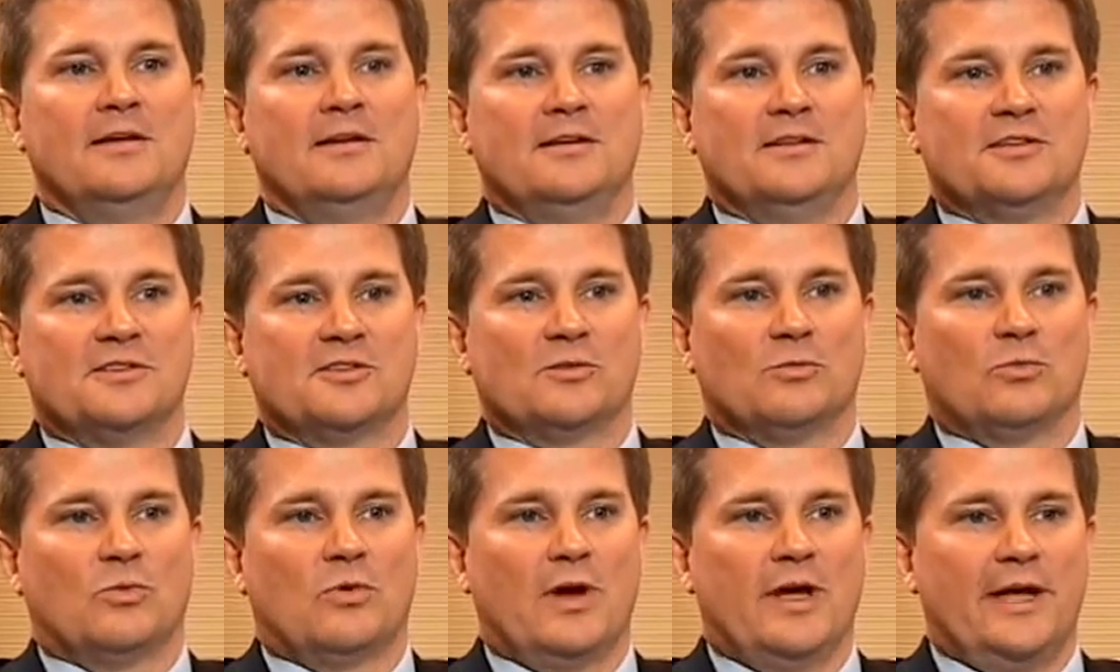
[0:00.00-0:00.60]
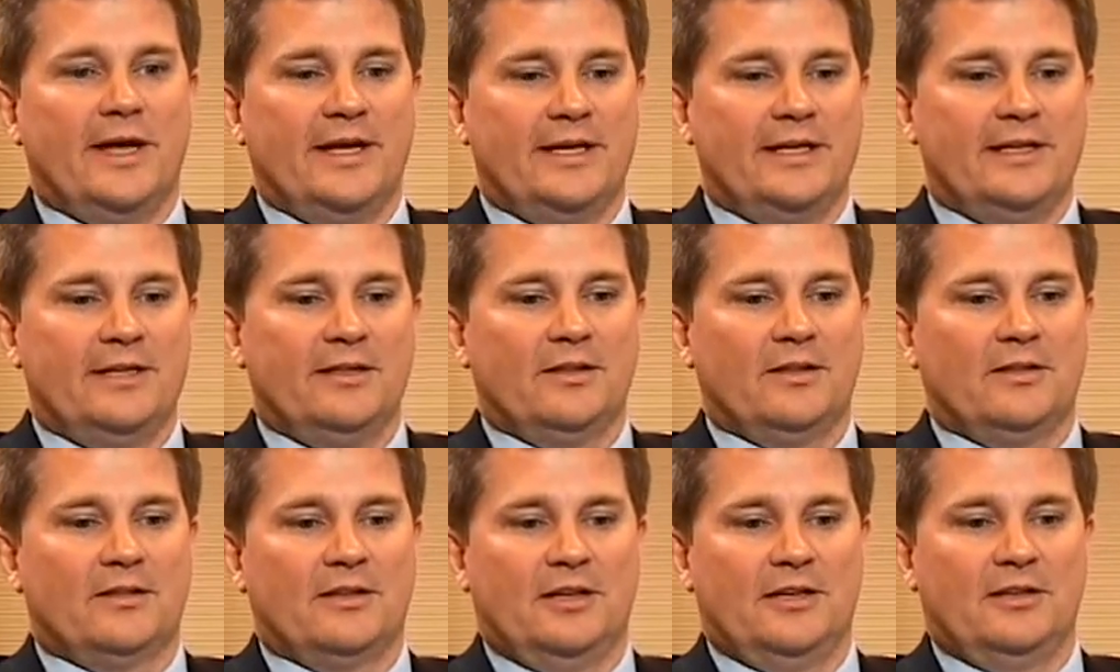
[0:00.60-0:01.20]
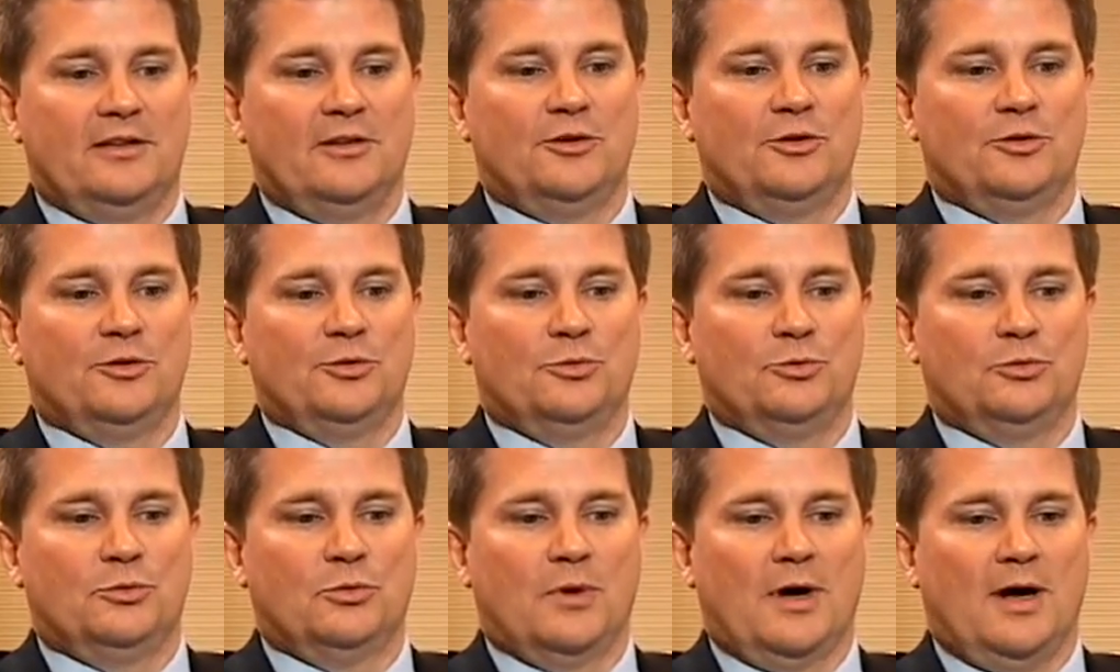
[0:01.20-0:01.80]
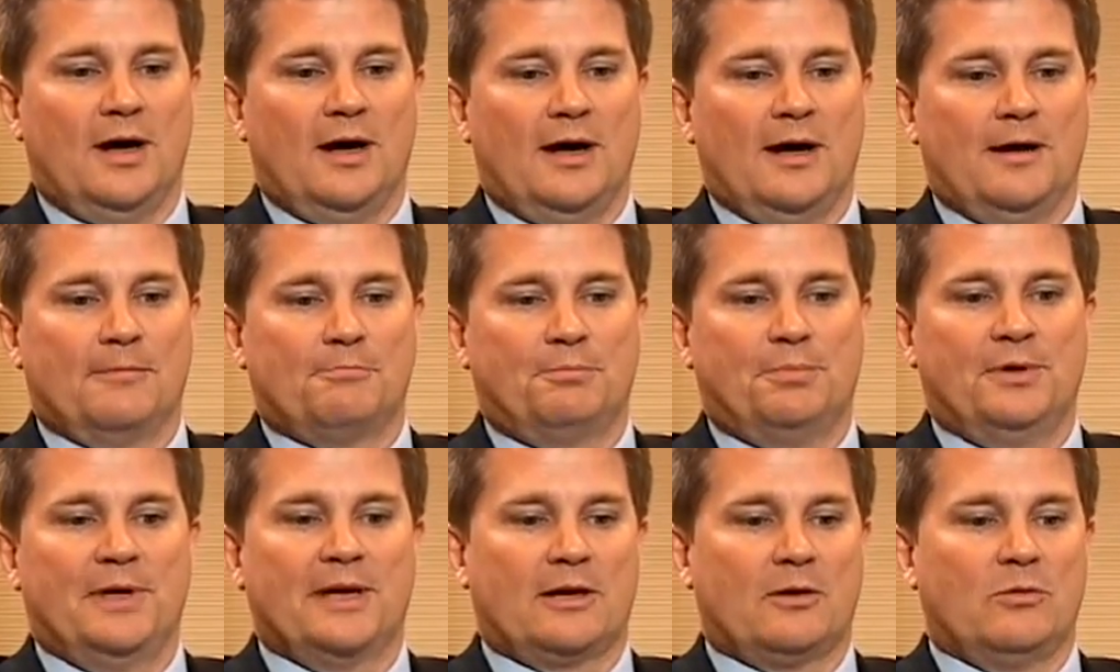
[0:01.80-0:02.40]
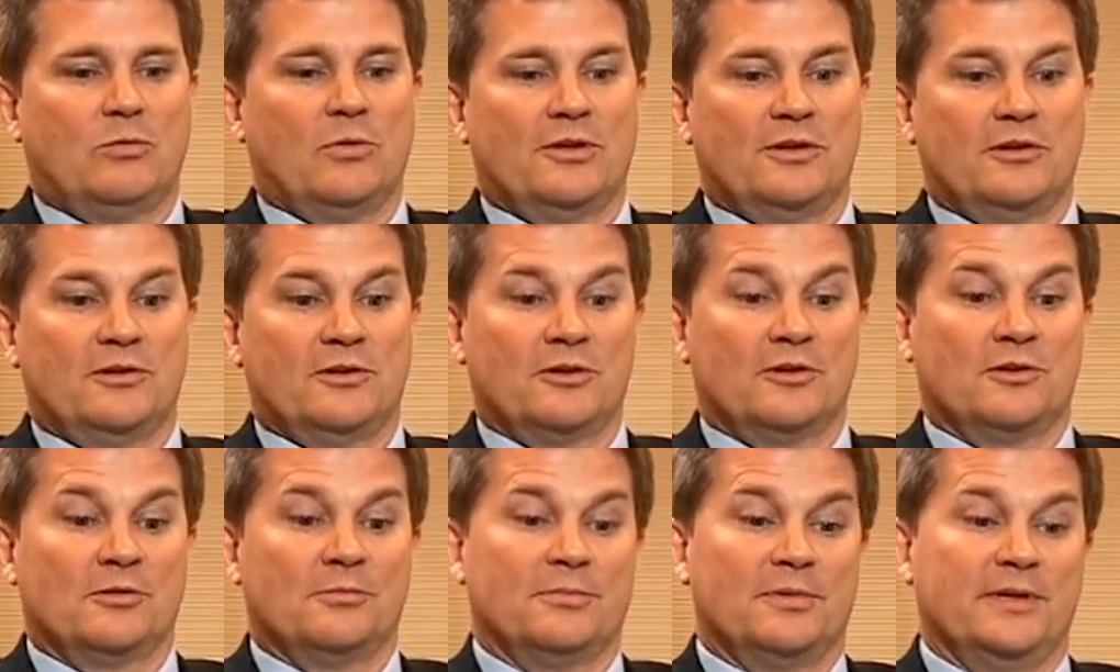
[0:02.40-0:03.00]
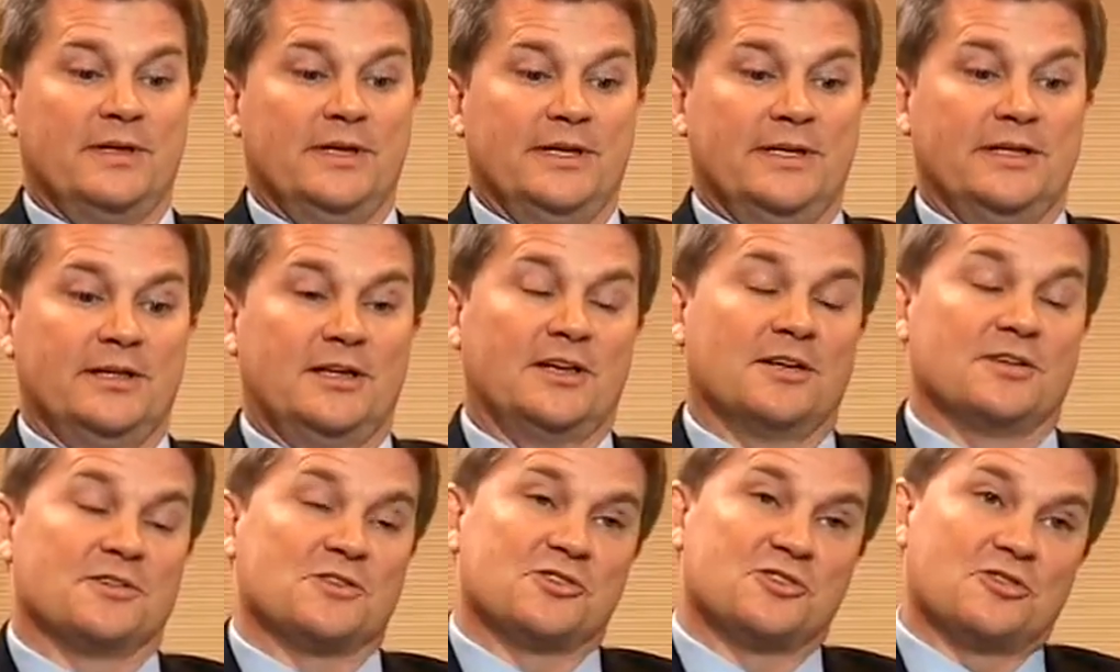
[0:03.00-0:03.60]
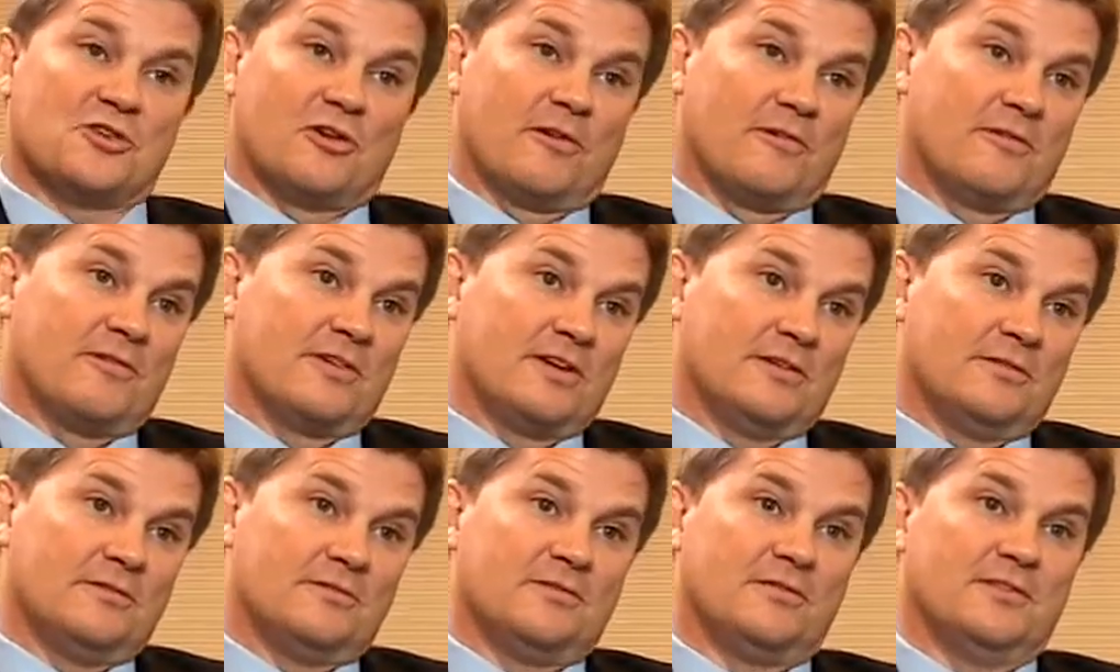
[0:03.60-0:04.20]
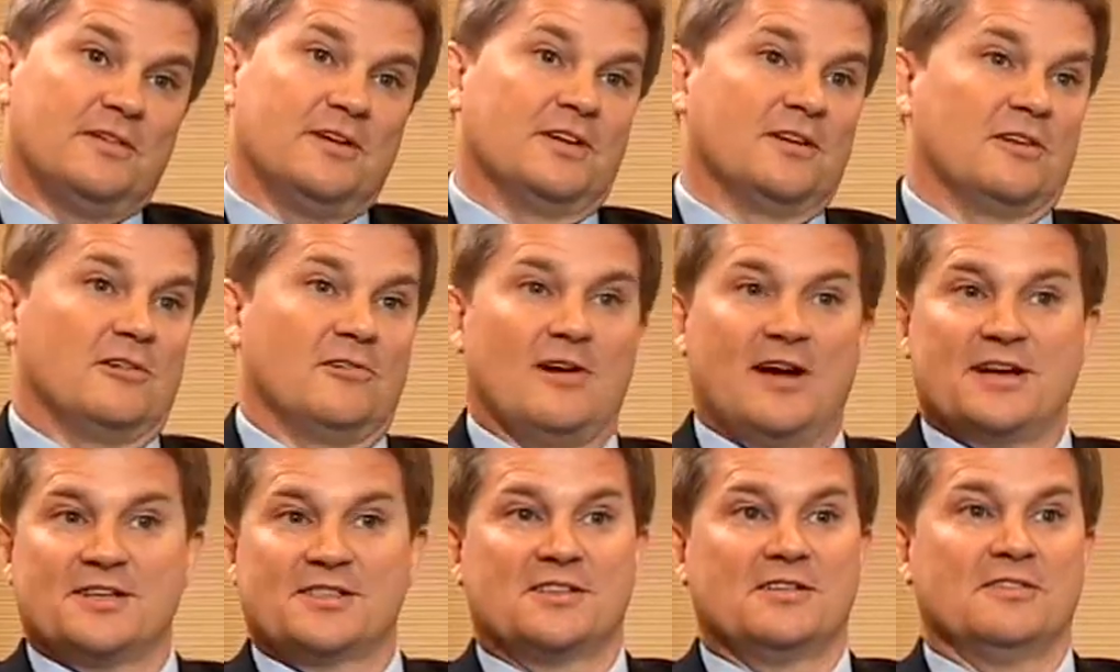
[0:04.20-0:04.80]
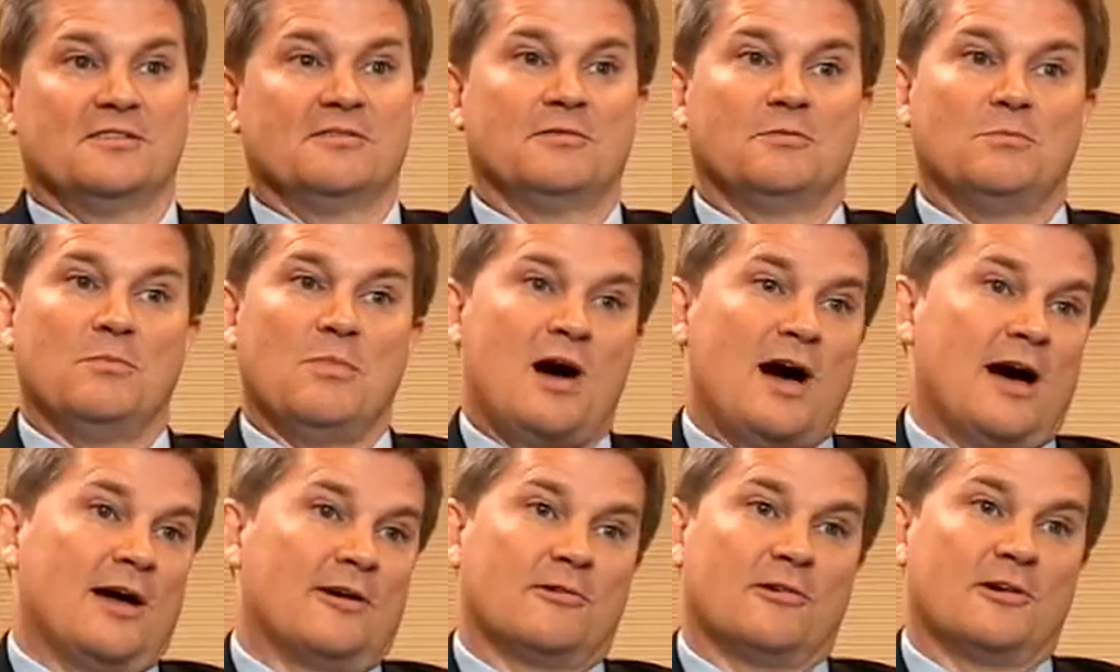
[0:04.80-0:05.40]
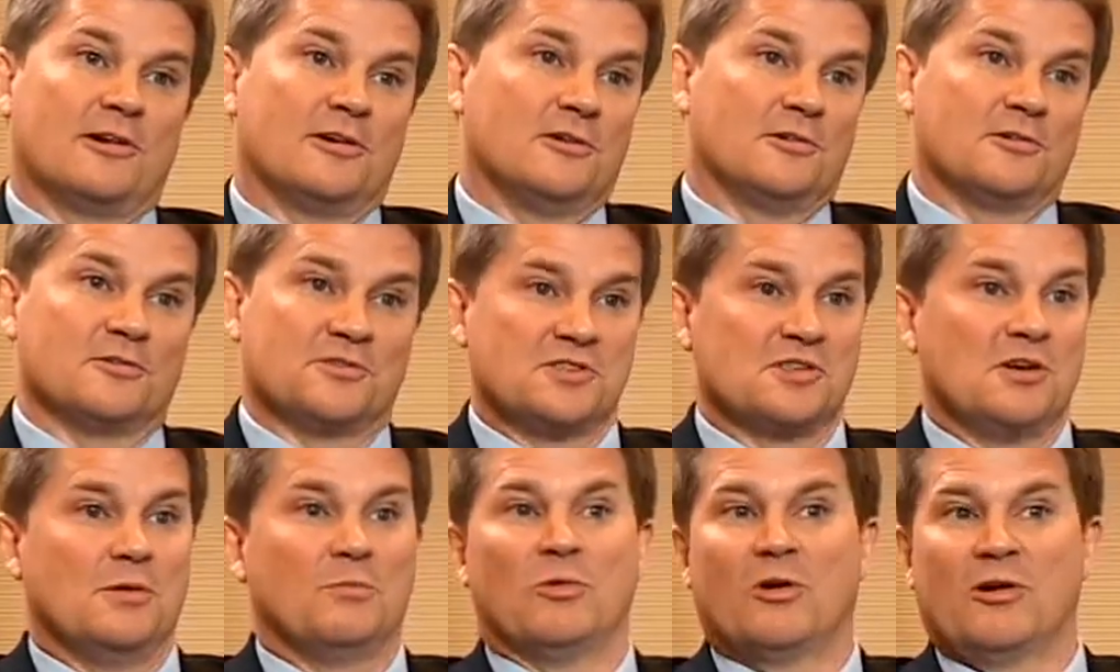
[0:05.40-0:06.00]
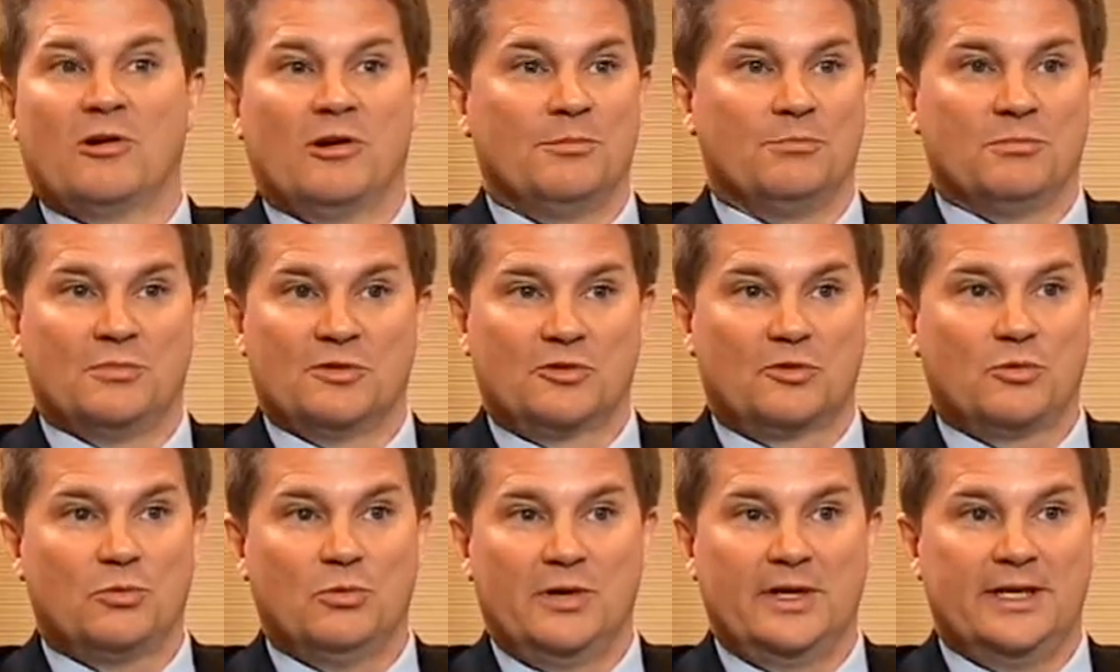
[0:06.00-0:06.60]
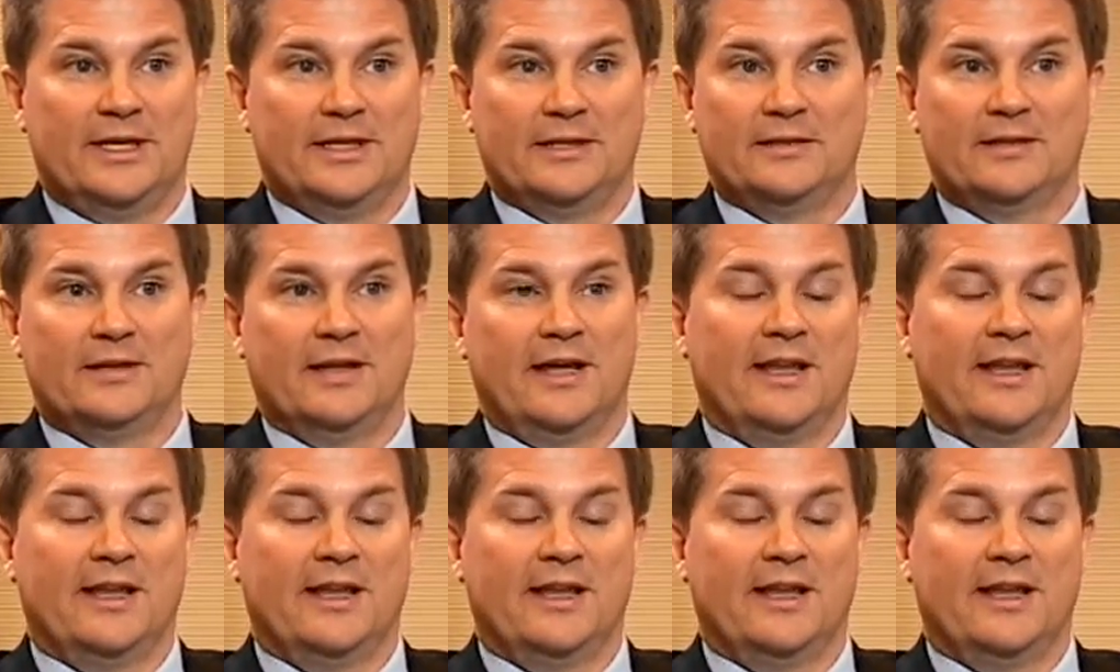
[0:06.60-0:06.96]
is a way that you uh, pick whether you're going to be conservative, aggressive, moderate, or somewhere in between.